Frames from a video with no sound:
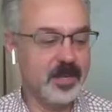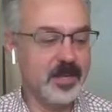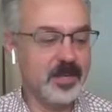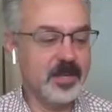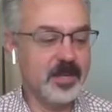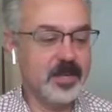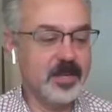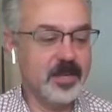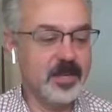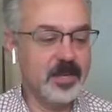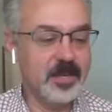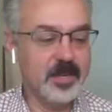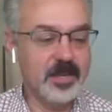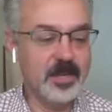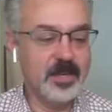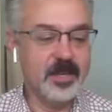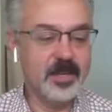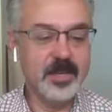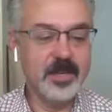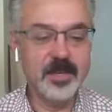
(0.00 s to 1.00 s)

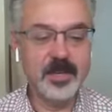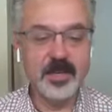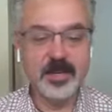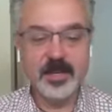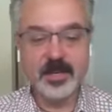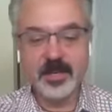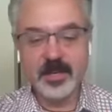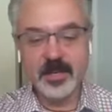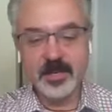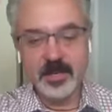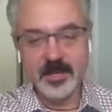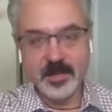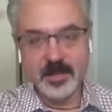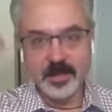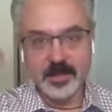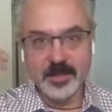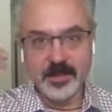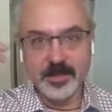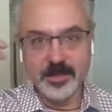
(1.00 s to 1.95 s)
(no one is talking)